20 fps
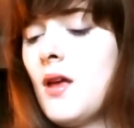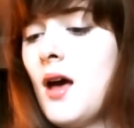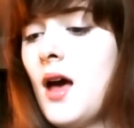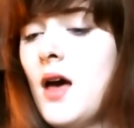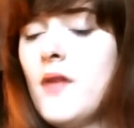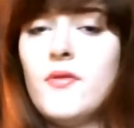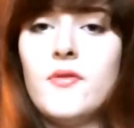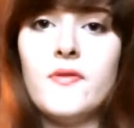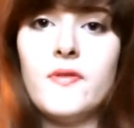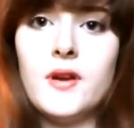
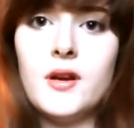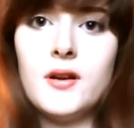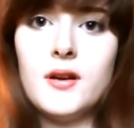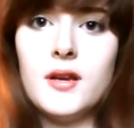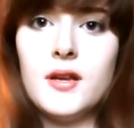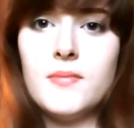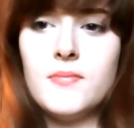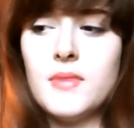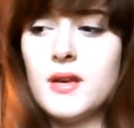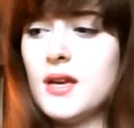have a
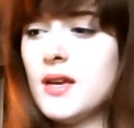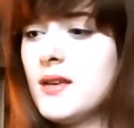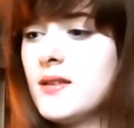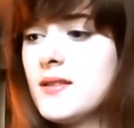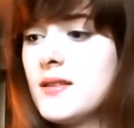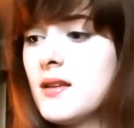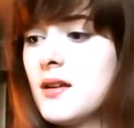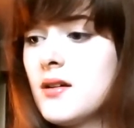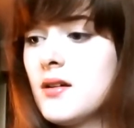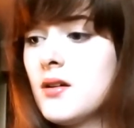varying
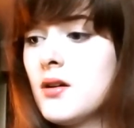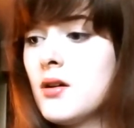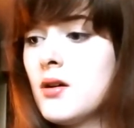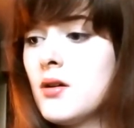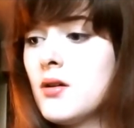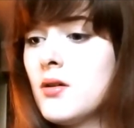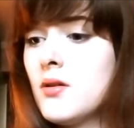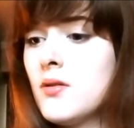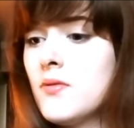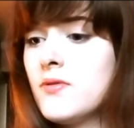mix
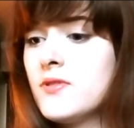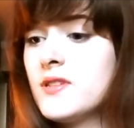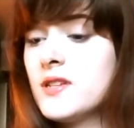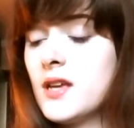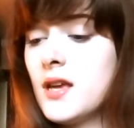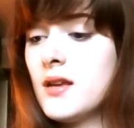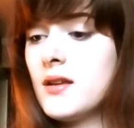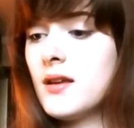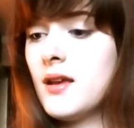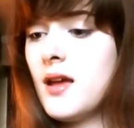of
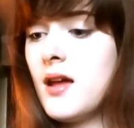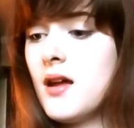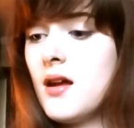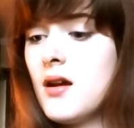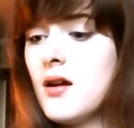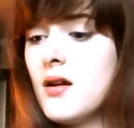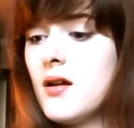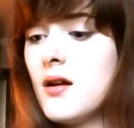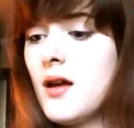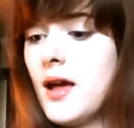
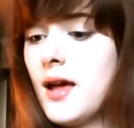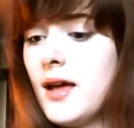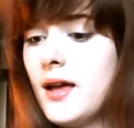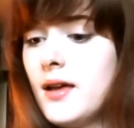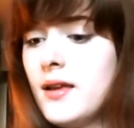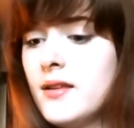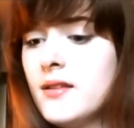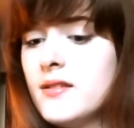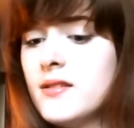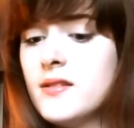skincare
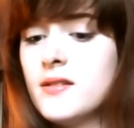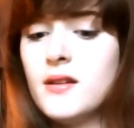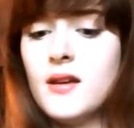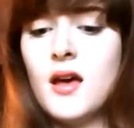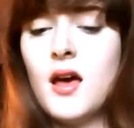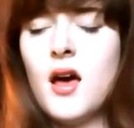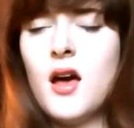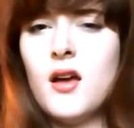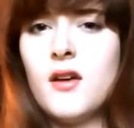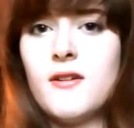and
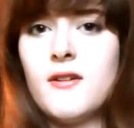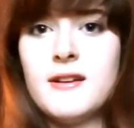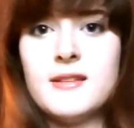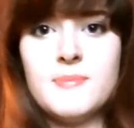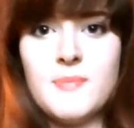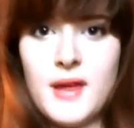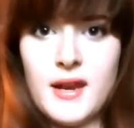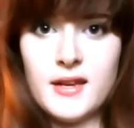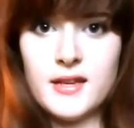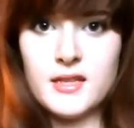
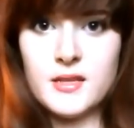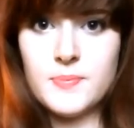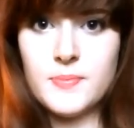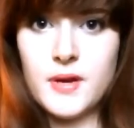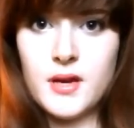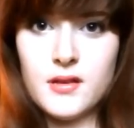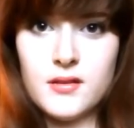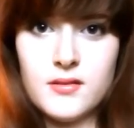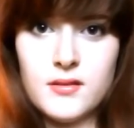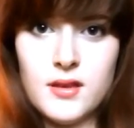cosmetics,
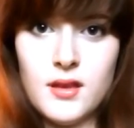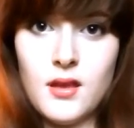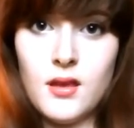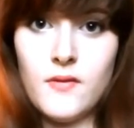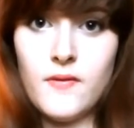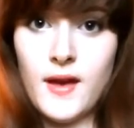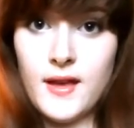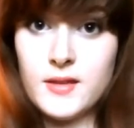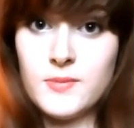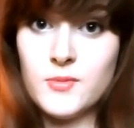but the
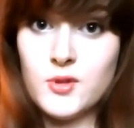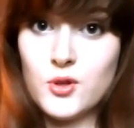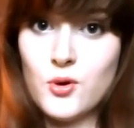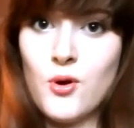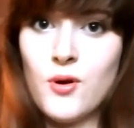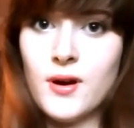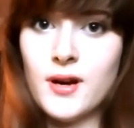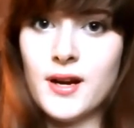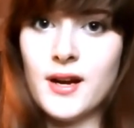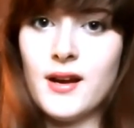vast
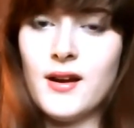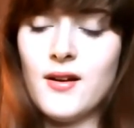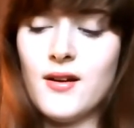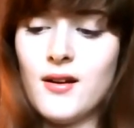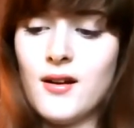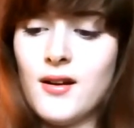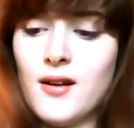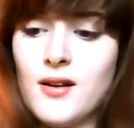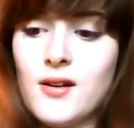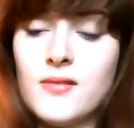majority
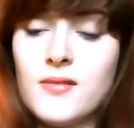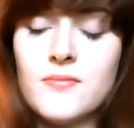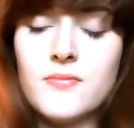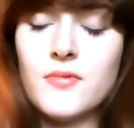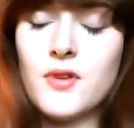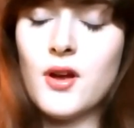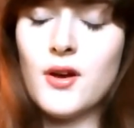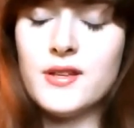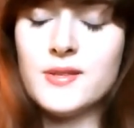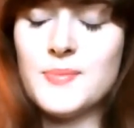are
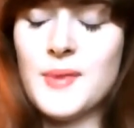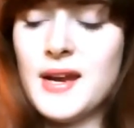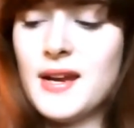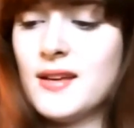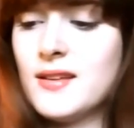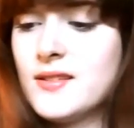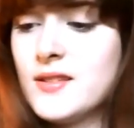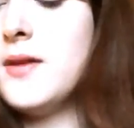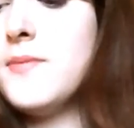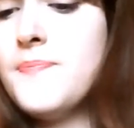cosmetics.
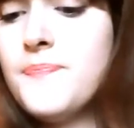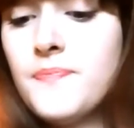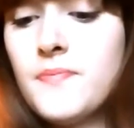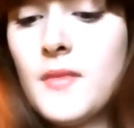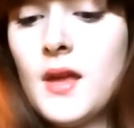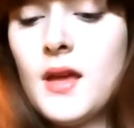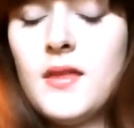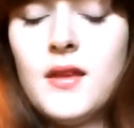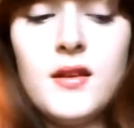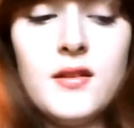
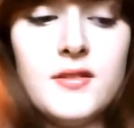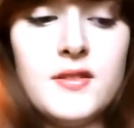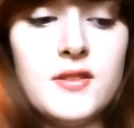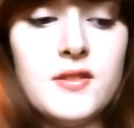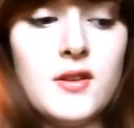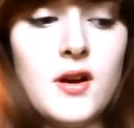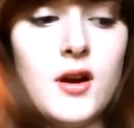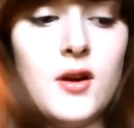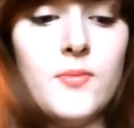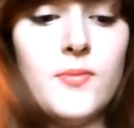I think I'll
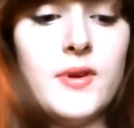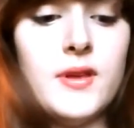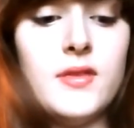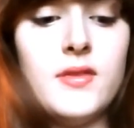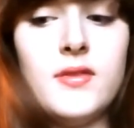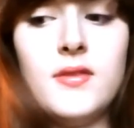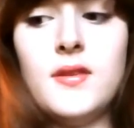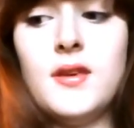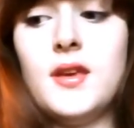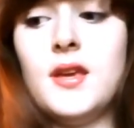start with
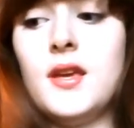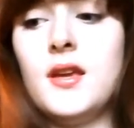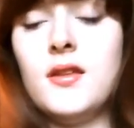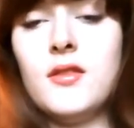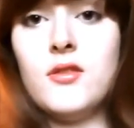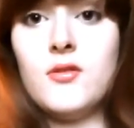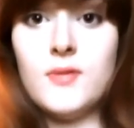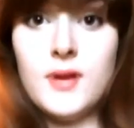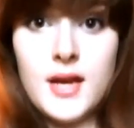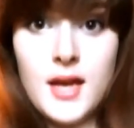the
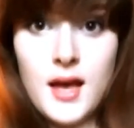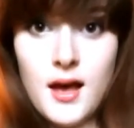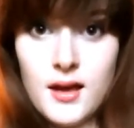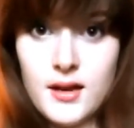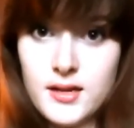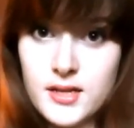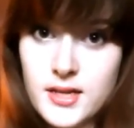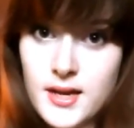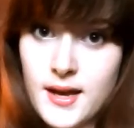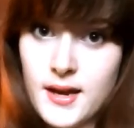three
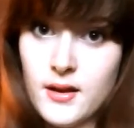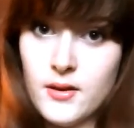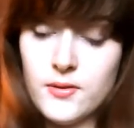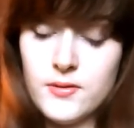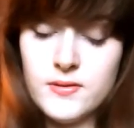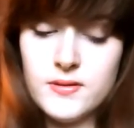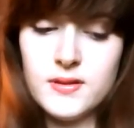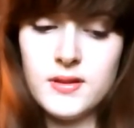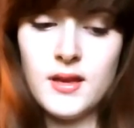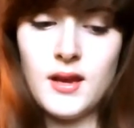
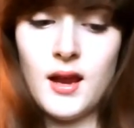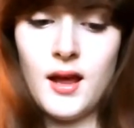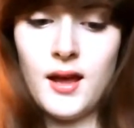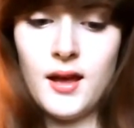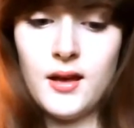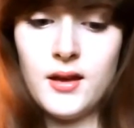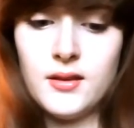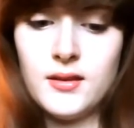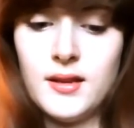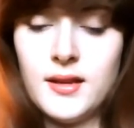eyeshadows that
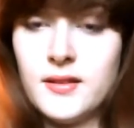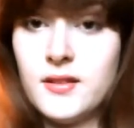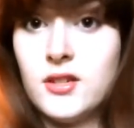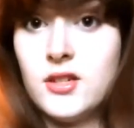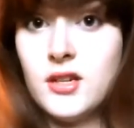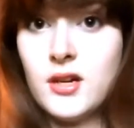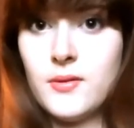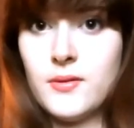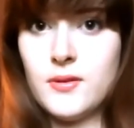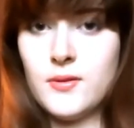I'd like to
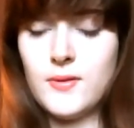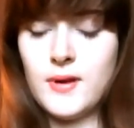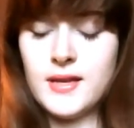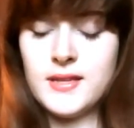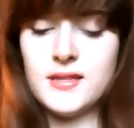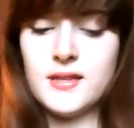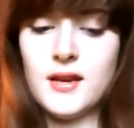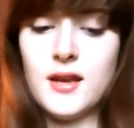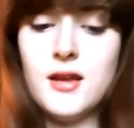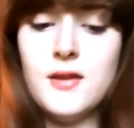share with you guys
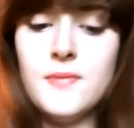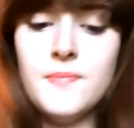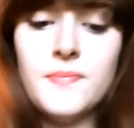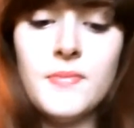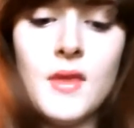today.